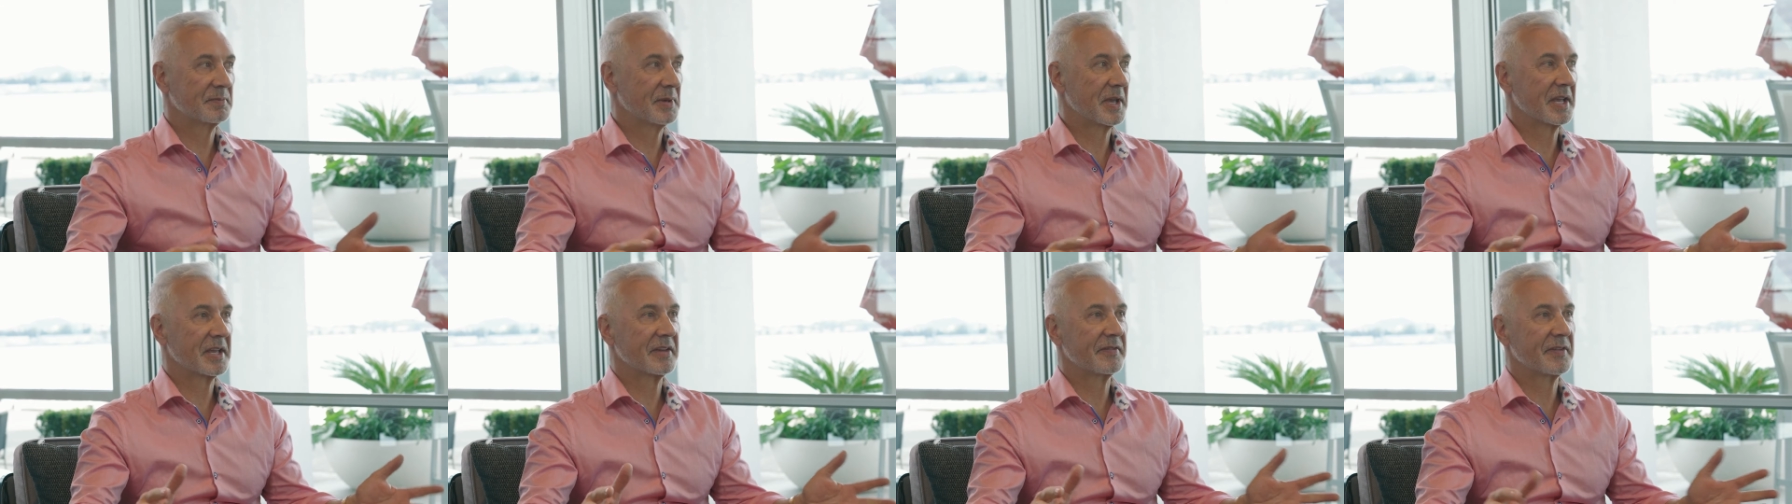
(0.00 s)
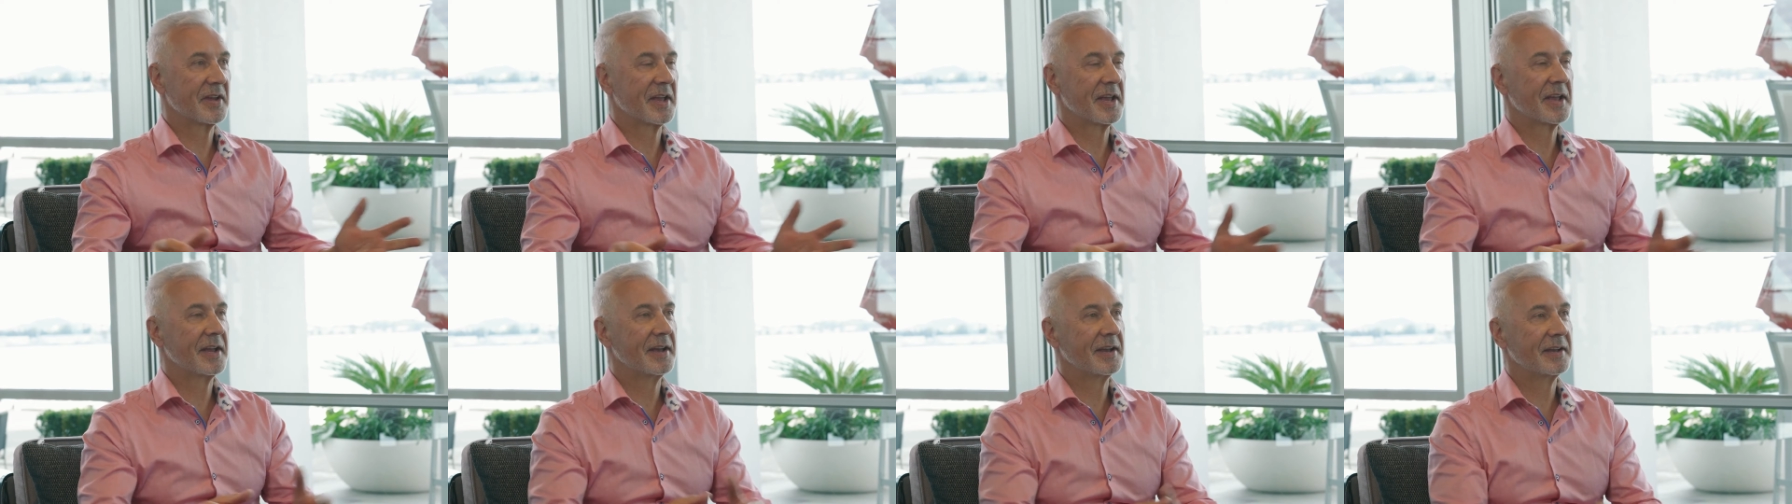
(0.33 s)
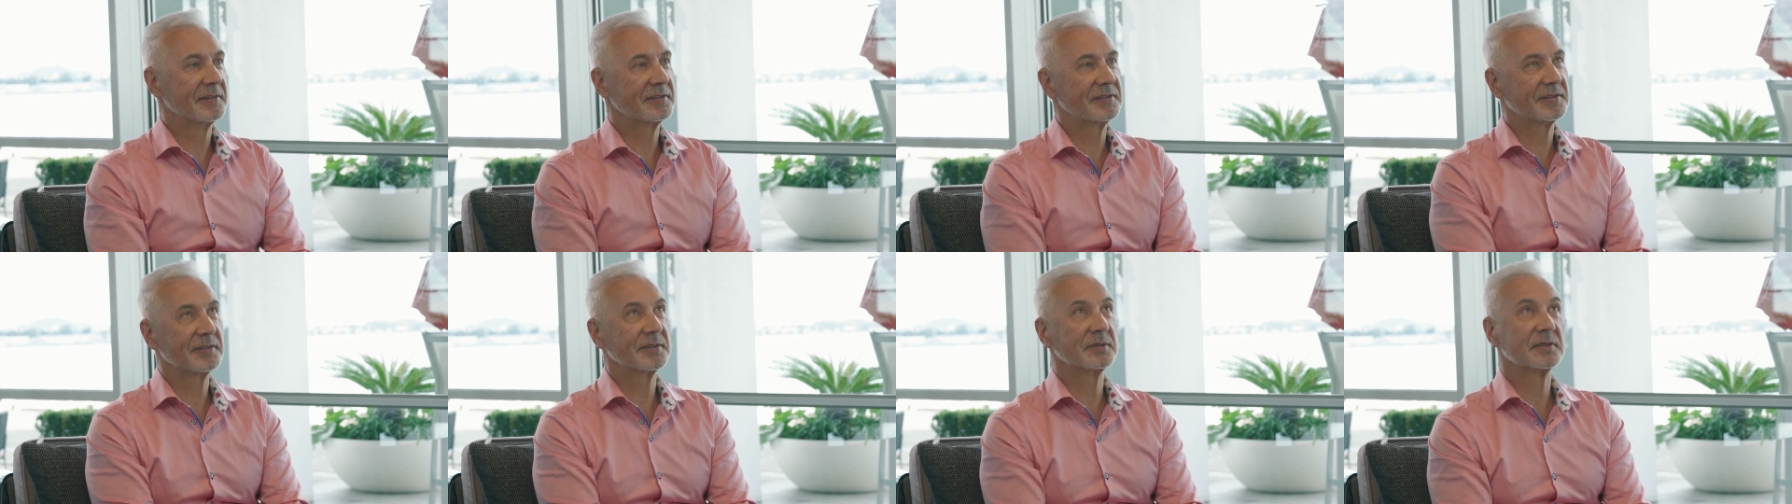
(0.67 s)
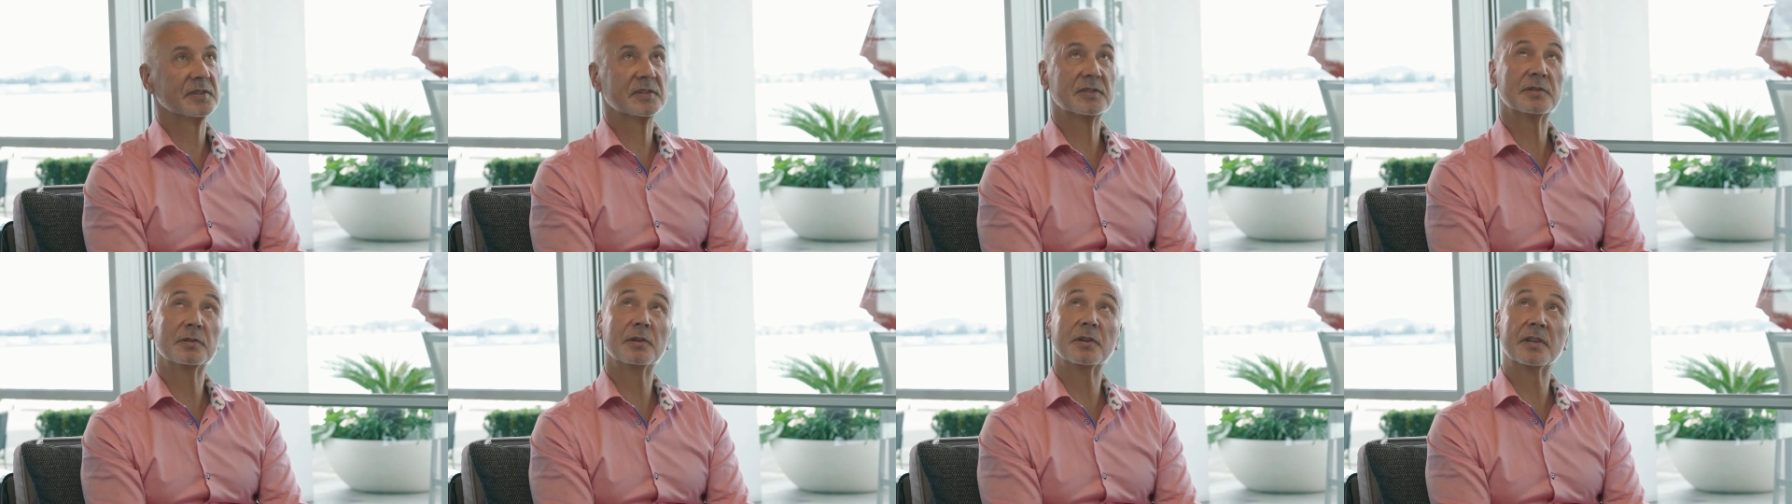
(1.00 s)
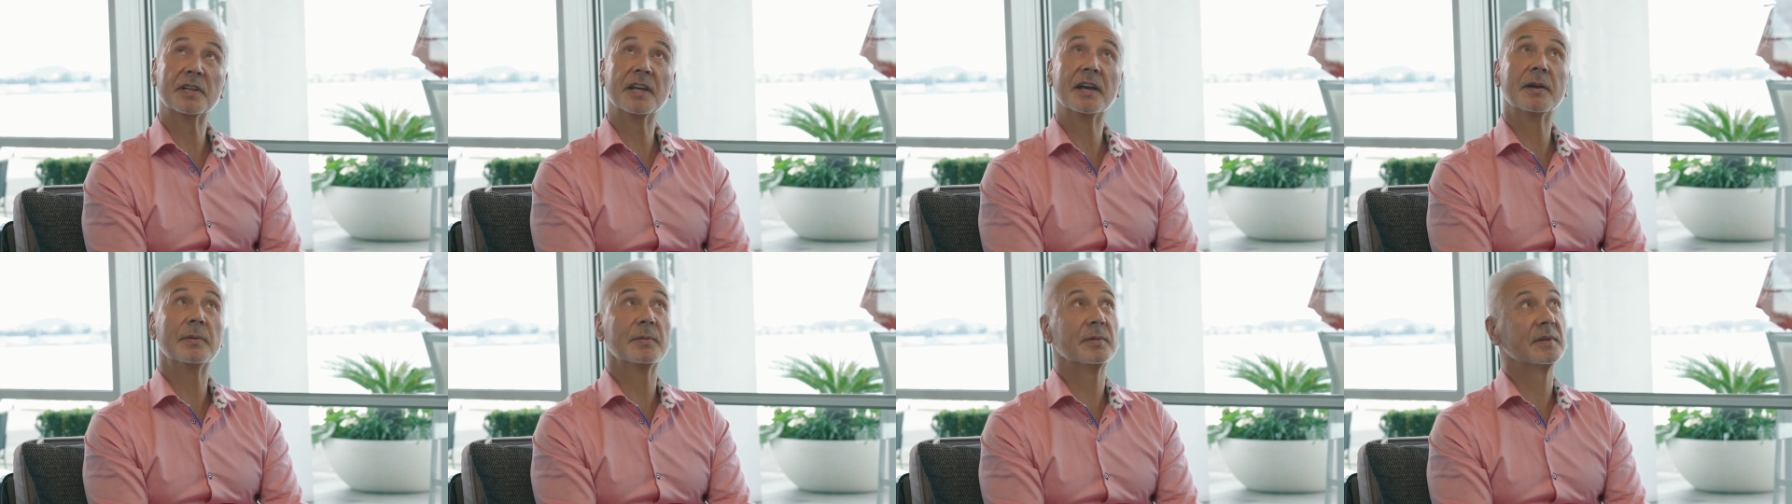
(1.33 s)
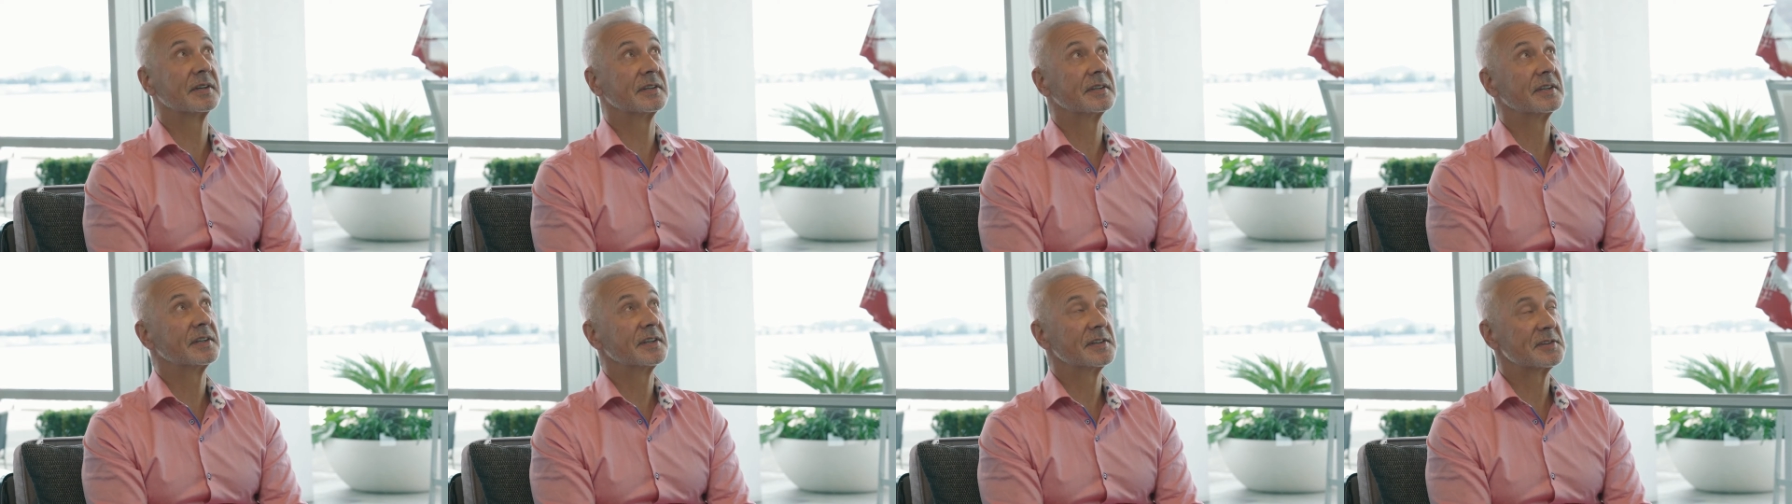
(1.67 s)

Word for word: back of our house and just looking at the